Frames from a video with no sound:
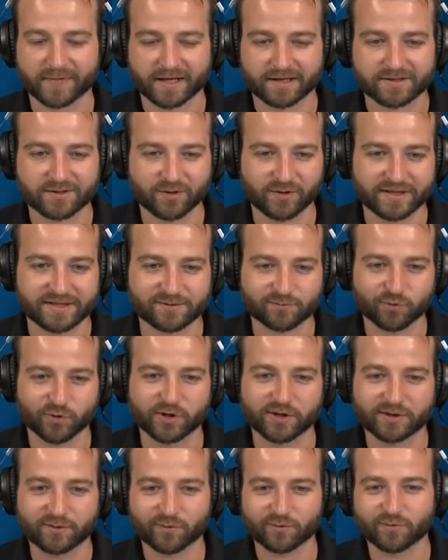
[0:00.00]
So it's
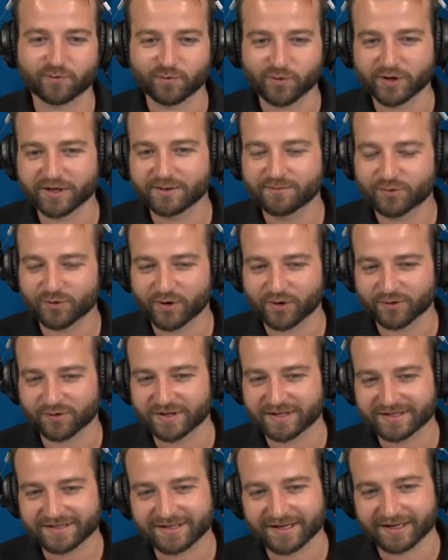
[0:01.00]
work in
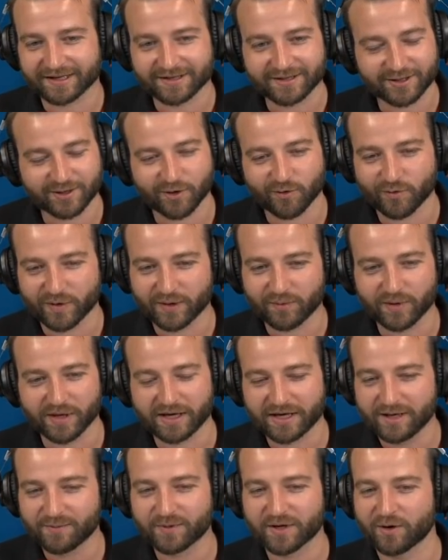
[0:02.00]
progress, and we
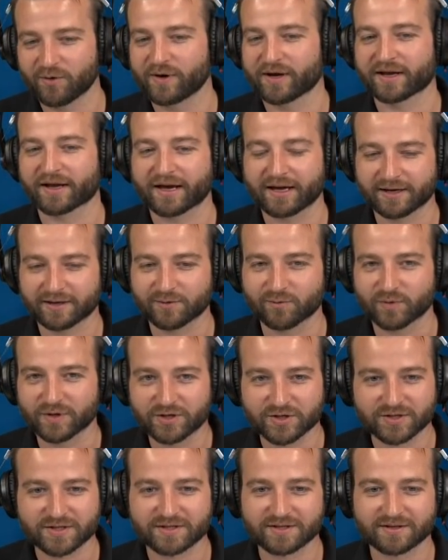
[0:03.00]
keep going, and we
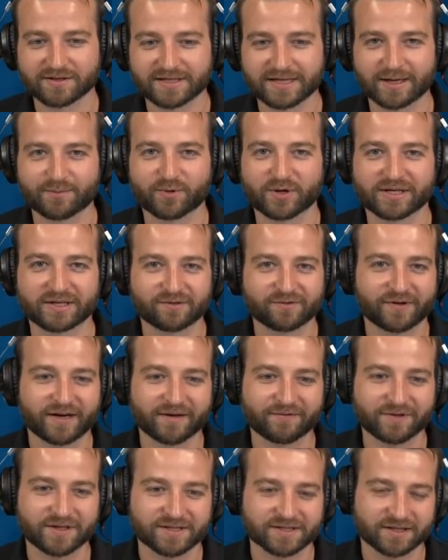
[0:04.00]
just celebrated
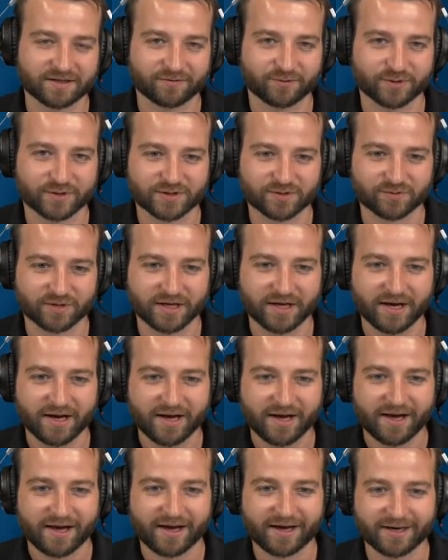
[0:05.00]
5 years anniversary,
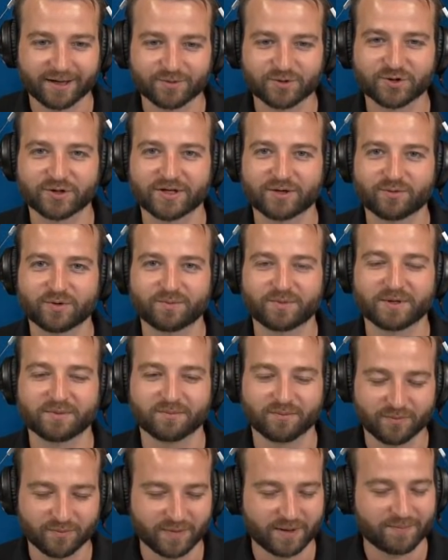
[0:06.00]
and I'm sure there will be
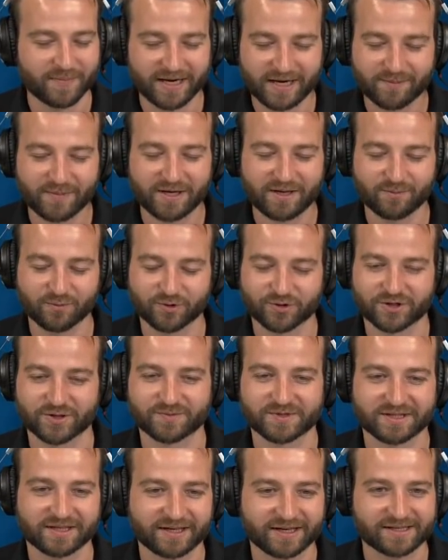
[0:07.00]
many more
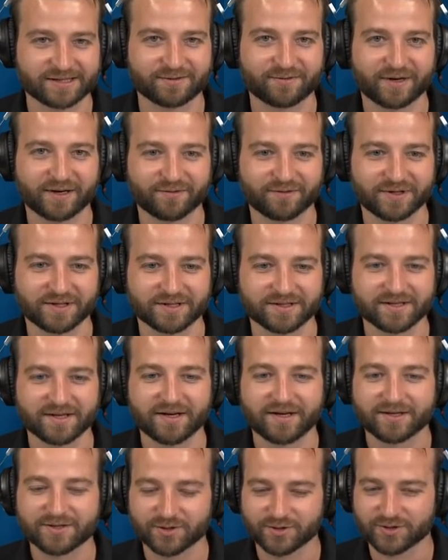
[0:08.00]
ships in the next 5 years.
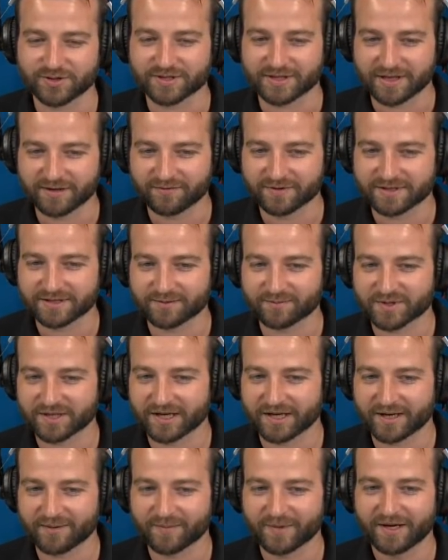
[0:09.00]
So just give us some
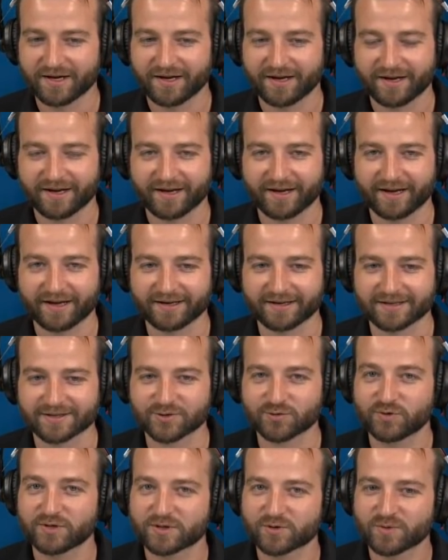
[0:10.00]
time, and as
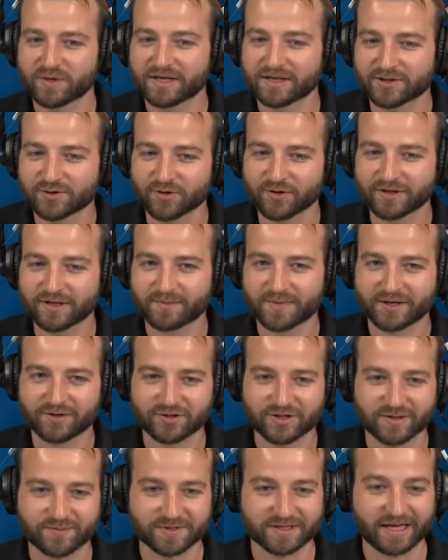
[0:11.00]
soon as we can talk about
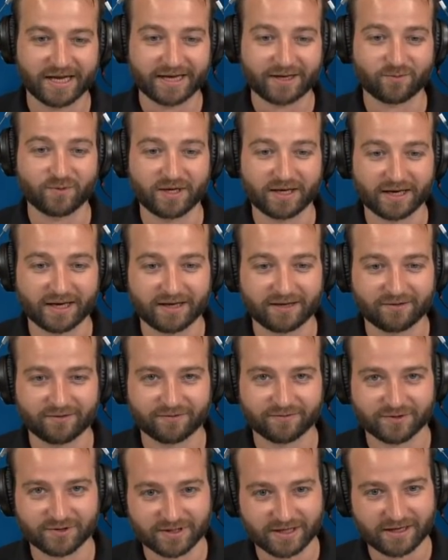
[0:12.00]
ships like we can
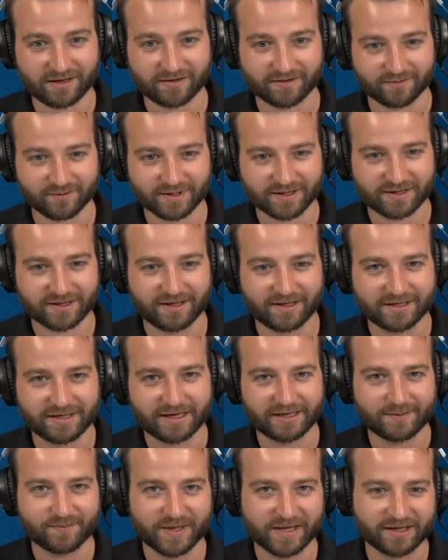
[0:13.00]
today with the
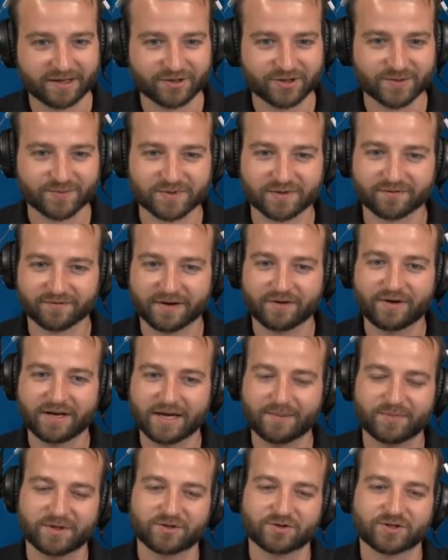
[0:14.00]
Italian battleships, we're very
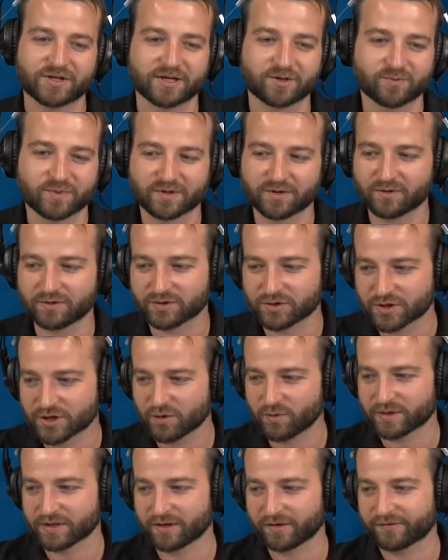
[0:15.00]
happy to share it with you and
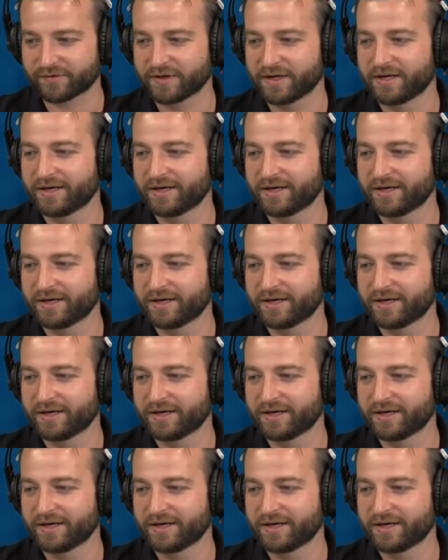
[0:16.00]
show it off.